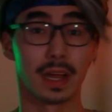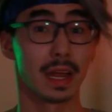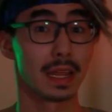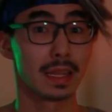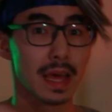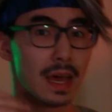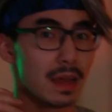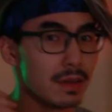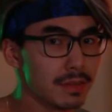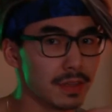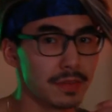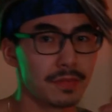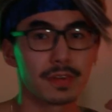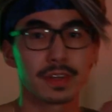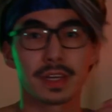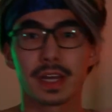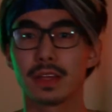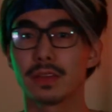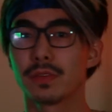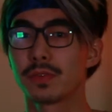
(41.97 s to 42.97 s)
a lot of
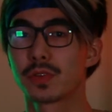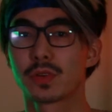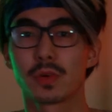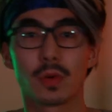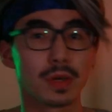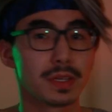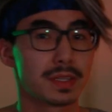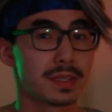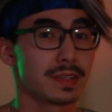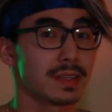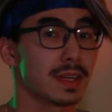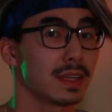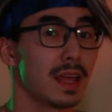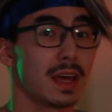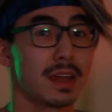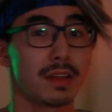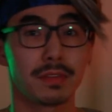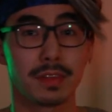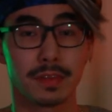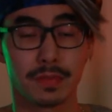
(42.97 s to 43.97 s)
different kinds of choices, a
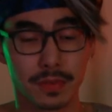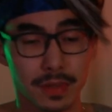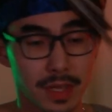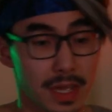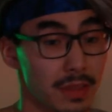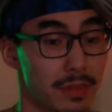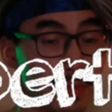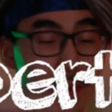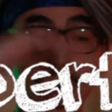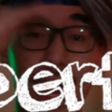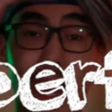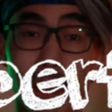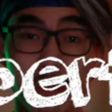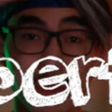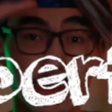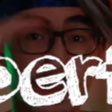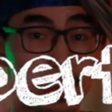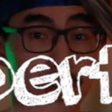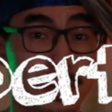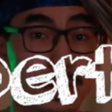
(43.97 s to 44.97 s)
lot of different kinds of
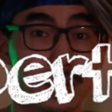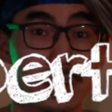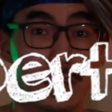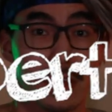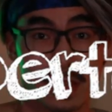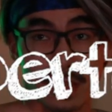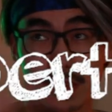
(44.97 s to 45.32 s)
aperture,